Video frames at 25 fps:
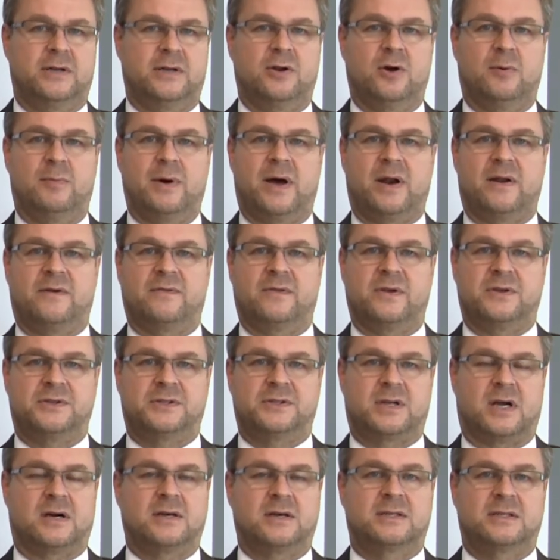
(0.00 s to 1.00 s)
no matter of the
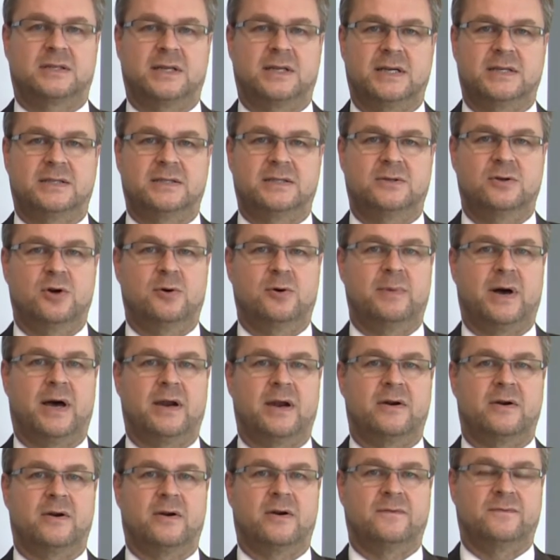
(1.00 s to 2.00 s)
success, no
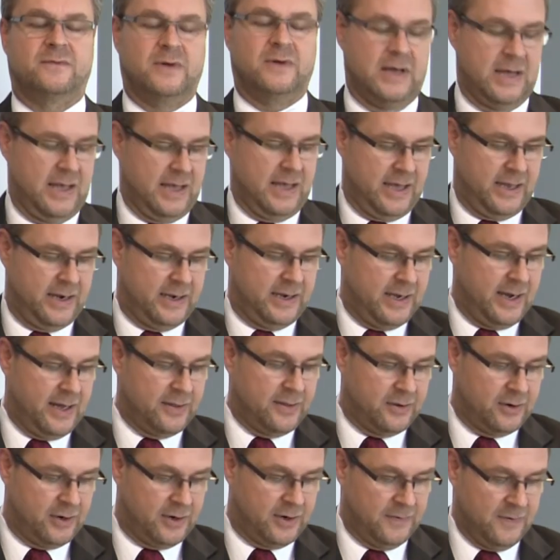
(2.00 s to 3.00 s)
matter of any
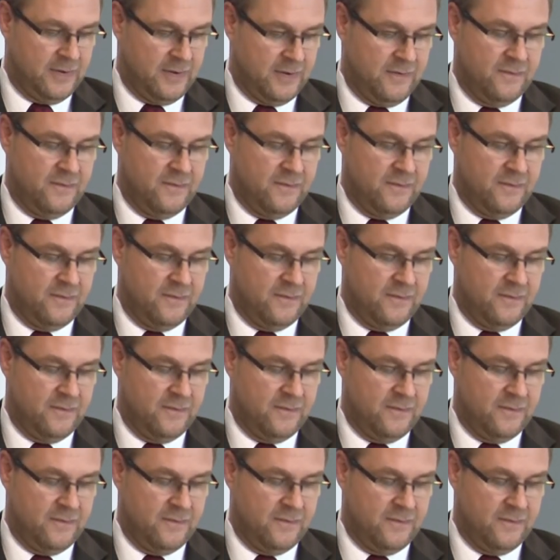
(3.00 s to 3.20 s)
other